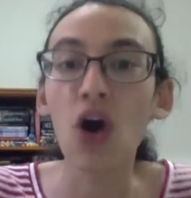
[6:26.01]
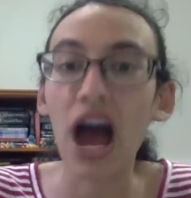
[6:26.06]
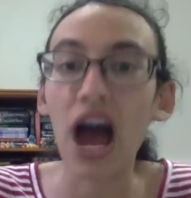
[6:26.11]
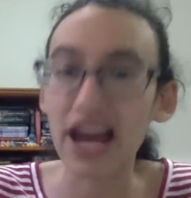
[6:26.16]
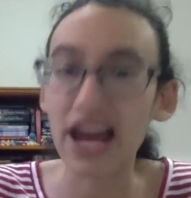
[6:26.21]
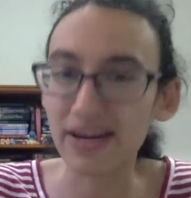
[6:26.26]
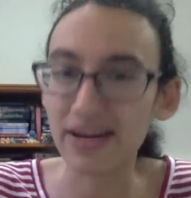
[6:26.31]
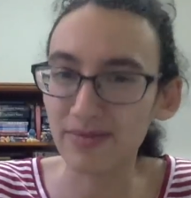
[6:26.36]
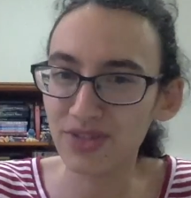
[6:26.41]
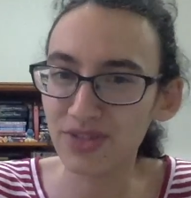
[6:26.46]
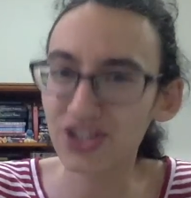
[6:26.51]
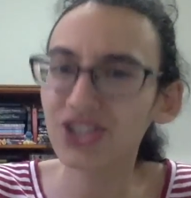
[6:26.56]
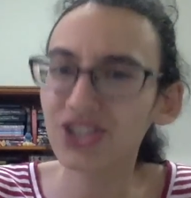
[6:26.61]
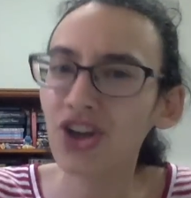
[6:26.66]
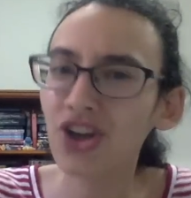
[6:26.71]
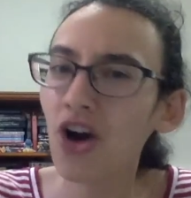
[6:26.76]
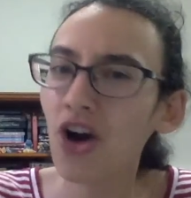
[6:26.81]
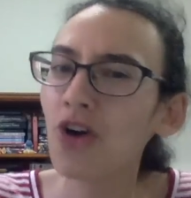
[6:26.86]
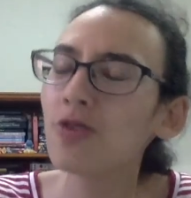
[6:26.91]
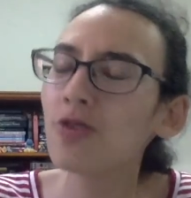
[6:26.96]
I am just
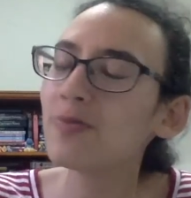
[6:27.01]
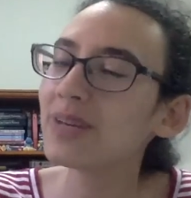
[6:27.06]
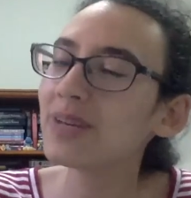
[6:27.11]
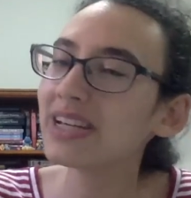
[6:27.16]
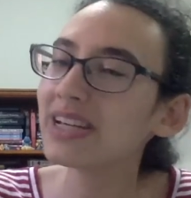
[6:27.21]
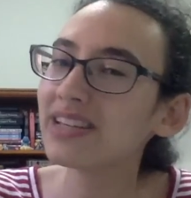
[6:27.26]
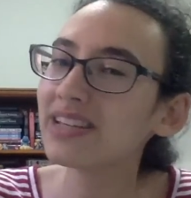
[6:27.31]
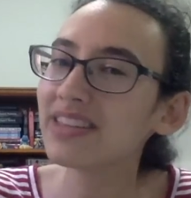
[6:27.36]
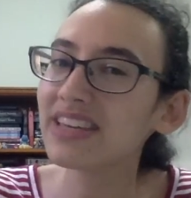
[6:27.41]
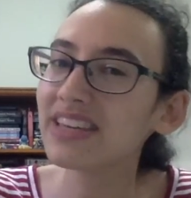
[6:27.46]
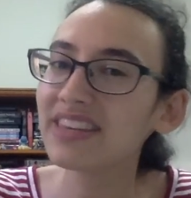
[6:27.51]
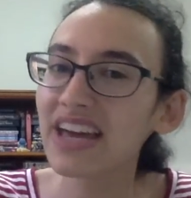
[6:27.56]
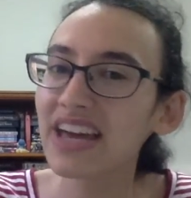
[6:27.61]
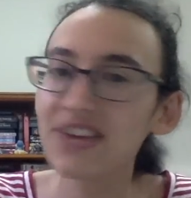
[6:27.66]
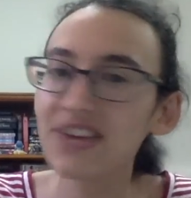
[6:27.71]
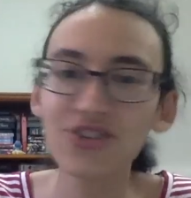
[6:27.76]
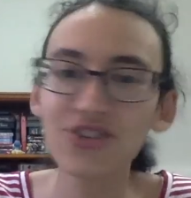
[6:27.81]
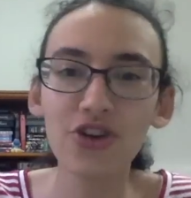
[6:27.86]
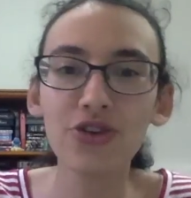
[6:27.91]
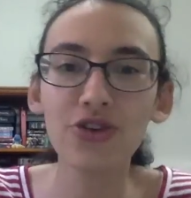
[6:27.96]
hoping that
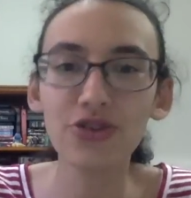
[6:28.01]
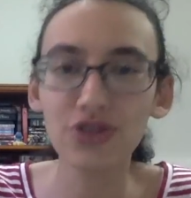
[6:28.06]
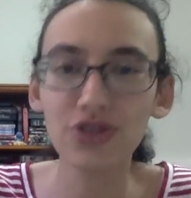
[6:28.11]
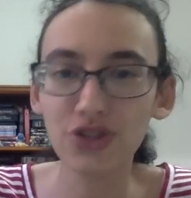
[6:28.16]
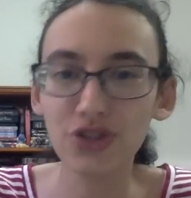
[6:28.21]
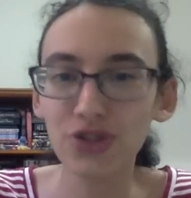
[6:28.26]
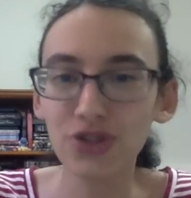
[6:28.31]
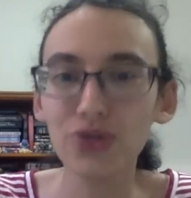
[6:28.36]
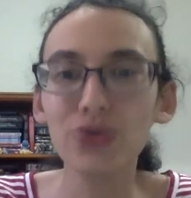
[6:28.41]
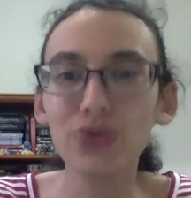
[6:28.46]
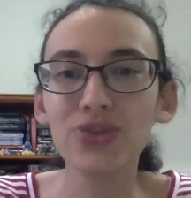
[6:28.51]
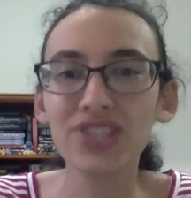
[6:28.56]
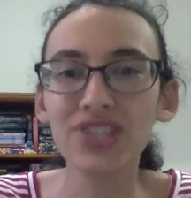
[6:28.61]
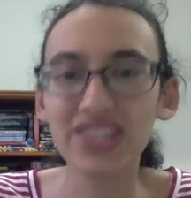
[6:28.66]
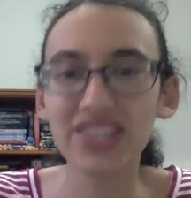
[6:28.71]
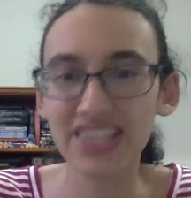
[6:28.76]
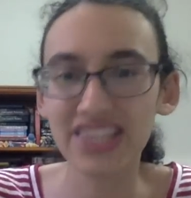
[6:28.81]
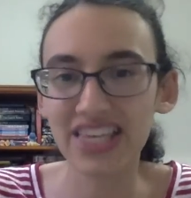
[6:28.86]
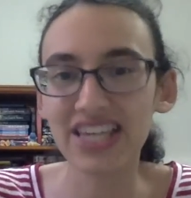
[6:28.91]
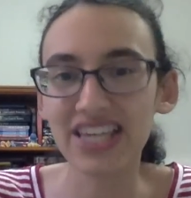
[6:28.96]
they don't use
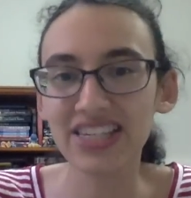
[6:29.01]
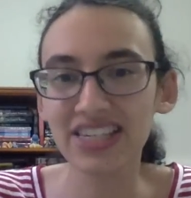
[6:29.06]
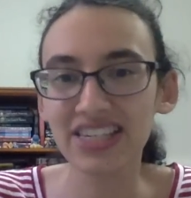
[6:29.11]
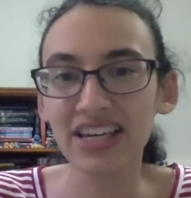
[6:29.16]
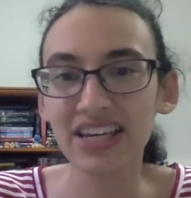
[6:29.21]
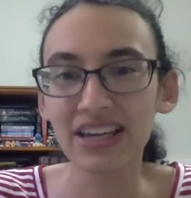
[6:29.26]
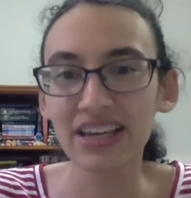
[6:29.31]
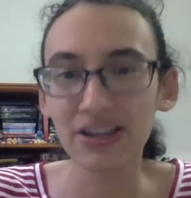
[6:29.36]
this